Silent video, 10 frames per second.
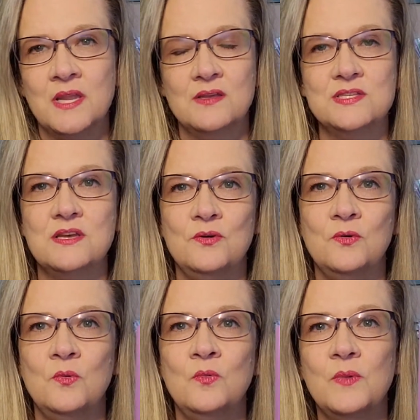
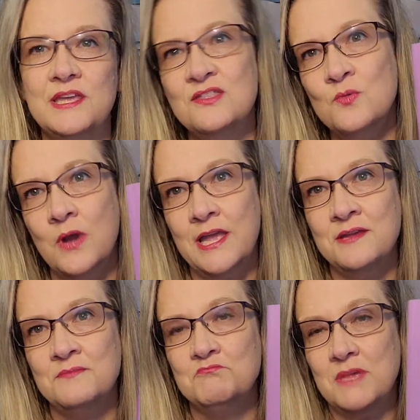So either way,
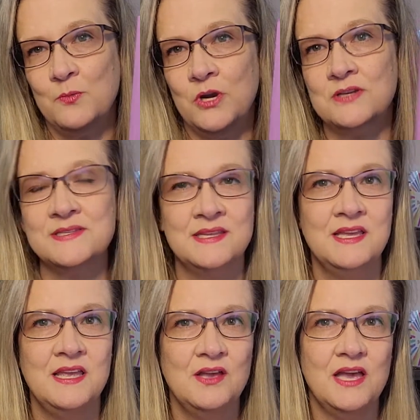it works.
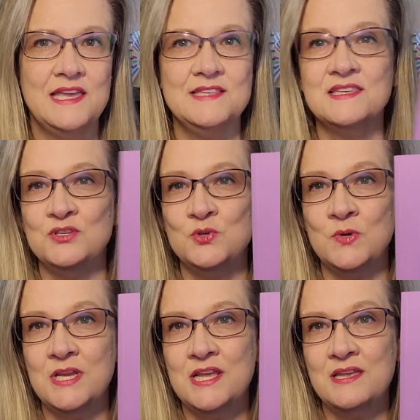He's
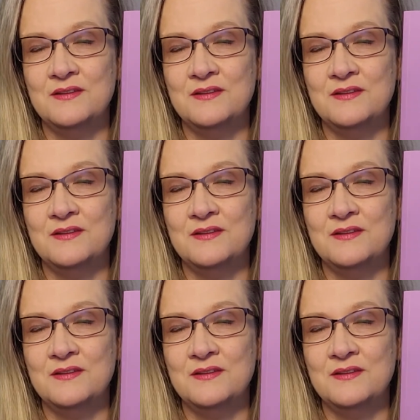enjoyed it.